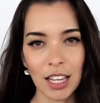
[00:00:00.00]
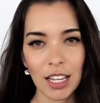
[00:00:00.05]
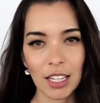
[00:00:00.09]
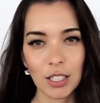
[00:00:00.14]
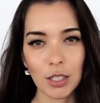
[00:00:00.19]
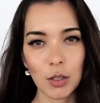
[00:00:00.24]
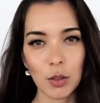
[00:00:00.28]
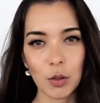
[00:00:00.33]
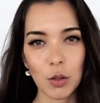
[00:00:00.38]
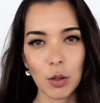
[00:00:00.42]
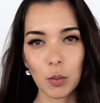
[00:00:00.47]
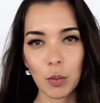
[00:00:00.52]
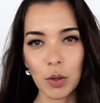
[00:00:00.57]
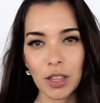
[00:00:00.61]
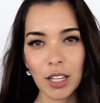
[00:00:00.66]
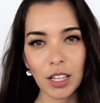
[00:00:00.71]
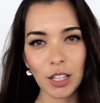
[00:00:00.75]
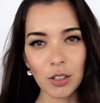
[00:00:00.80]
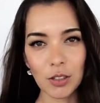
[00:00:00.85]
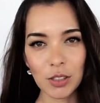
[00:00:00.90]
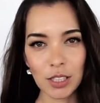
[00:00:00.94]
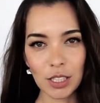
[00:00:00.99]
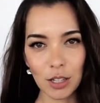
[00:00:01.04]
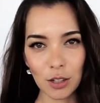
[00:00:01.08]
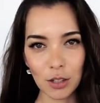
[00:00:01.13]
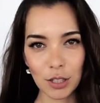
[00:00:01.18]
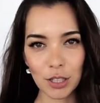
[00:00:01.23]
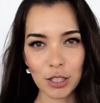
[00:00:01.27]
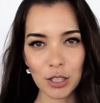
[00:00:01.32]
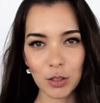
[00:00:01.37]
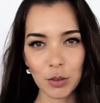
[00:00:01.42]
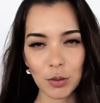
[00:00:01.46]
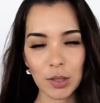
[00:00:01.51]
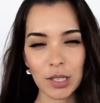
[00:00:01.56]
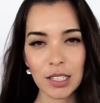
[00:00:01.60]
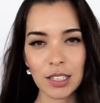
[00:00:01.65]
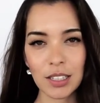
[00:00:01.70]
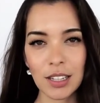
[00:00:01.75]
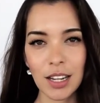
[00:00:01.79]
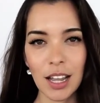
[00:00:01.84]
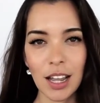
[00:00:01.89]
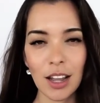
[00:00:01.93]
And so the one that you see on the
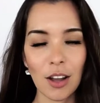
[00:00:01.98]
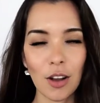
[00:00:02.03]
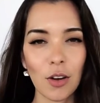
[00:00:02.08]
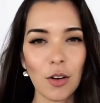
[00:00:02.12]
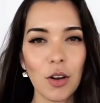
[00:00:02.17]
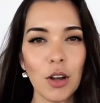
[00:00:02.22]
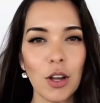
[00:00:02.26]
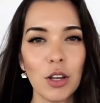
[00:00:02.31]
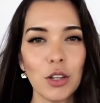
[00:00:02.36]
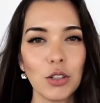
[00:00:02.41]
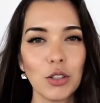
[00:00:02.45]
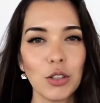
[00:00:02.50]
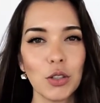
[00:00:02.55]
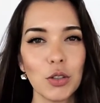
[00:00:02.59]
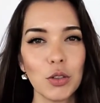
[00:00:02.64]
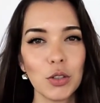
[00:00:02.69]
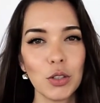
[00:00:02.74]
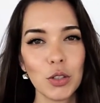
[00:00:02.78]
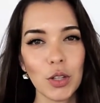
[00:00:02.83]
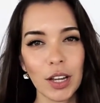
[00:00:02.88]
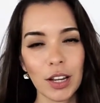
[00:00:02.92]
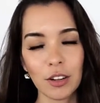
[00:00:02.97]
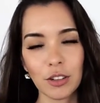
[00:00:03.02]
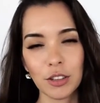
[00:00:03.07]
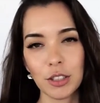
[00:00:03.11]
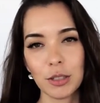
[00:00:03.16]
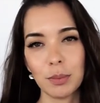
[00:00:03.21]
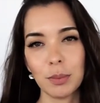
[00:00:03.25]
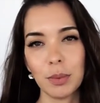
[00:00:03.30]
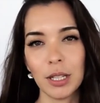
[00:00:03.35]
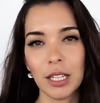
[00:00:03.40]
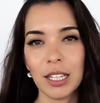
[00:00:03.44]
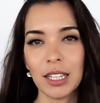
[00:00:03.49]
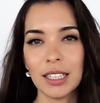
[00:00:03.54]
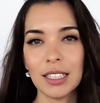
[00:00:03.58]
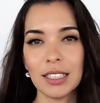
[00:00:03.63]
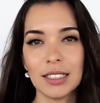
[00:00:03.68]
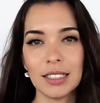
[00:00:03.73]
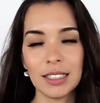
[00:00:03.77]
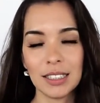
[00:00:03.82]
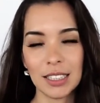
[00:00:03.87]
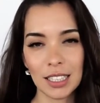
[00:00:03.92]
screen now shows you how to play
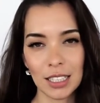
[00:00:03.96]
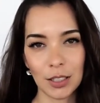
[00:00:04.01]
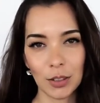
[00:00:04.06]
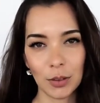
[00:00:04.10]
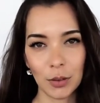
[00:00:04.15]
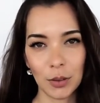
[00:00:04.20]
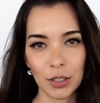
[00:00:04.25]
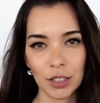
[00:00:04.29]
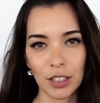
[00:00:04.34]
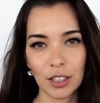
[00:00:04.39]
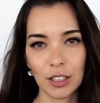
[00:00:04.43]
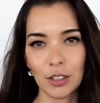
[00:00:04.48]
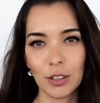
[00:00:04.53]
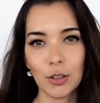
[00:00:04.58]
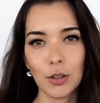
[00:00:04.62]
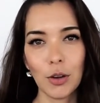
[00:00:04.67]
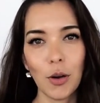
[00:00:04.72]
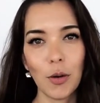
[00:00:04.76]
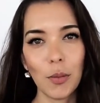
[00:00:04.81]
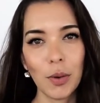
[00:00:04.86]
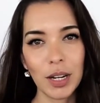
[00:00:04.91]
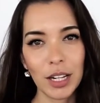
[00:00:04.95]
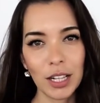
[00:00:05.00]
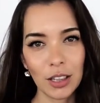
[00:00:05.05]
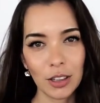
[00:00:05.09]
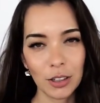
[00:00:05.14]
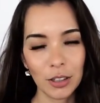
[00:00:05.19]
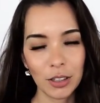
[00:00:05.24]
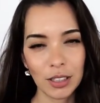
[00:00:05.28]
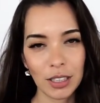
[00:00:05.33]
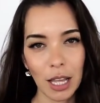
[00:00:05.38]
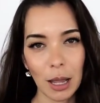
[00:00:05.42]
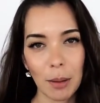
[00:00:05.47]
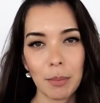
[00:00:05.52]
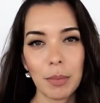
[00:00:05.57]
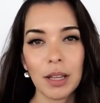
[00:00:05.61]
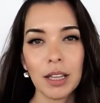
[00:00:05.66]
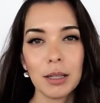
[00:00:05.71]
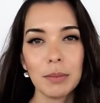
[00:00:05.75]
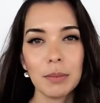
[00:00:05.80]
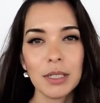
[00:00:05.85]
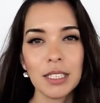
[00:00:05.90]
a C chord. You already learned that,
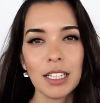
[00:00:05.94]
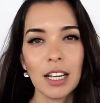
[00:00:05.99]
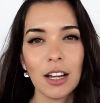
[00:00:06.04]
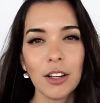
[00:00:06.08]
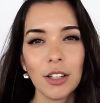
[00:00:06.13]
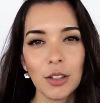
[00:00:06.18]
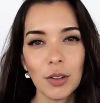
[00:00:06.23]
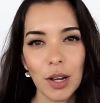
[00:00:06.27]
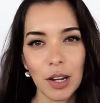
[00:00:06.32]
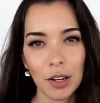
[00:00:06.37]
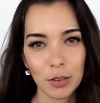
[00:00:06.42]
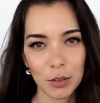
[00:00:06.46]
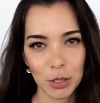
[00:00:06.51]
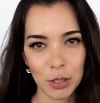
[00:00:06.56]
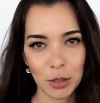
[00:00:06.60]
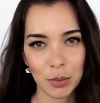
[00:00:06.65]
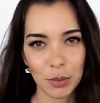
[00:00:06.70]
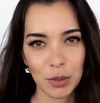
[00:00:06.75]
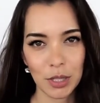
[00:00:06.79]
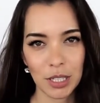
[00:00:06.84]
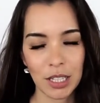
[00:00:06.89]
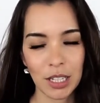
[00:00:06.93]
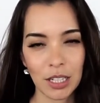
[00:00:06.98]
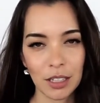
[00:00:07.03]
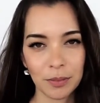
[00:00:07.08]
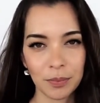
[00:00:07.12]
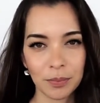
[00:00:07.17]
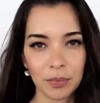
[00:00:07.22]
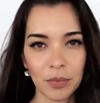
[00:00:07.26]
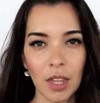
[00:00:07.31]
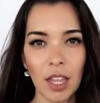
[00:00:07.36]
but let me tell you how to read it.